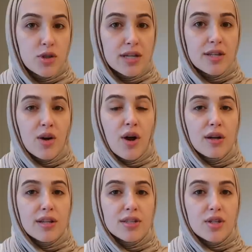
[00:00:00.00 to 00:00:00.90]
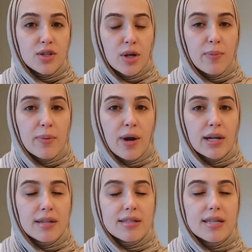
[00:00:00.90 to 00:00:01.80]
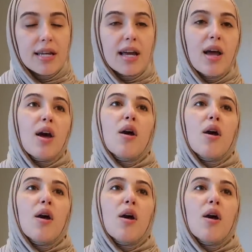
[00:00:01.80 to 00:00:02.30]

stress incontinence during my pregnancy,